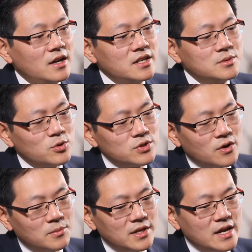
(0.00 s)
This most
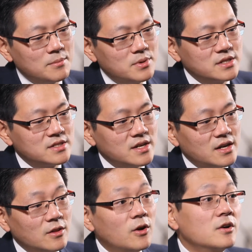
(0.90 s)
commonly happens
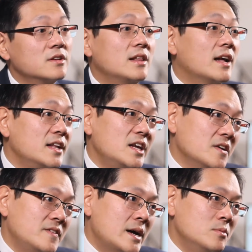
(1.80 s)
along the lining
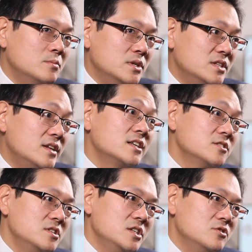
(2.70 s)
of the abdomen next
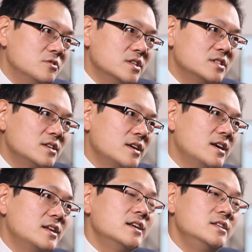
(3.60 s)
to the uterus
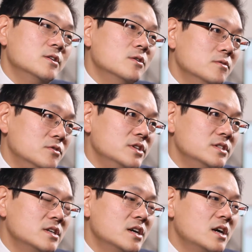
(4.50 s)
and at the ovaries.